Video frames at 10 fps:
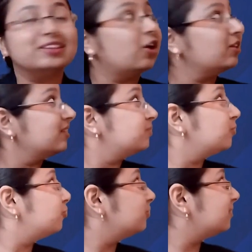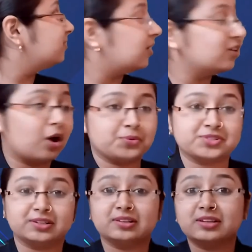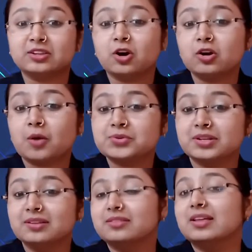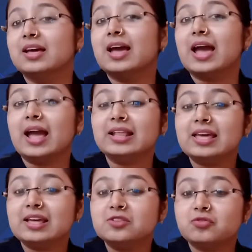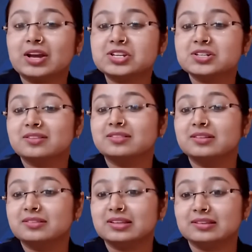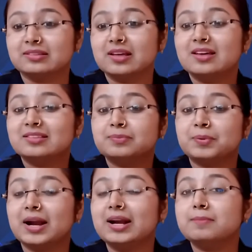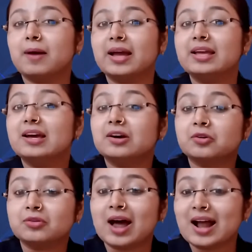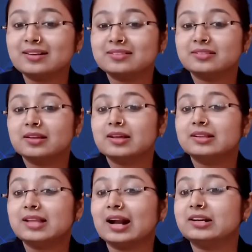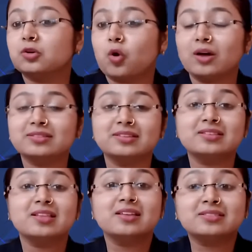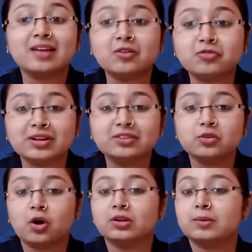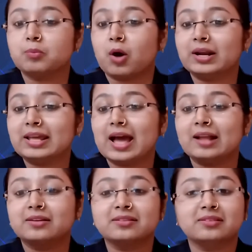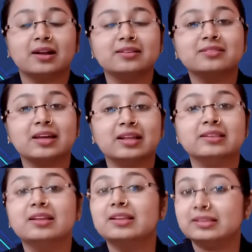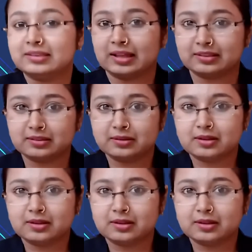Now let's move to the third option. The third option is any infectious disease spread by rats that causes sufferings on the body and results in death.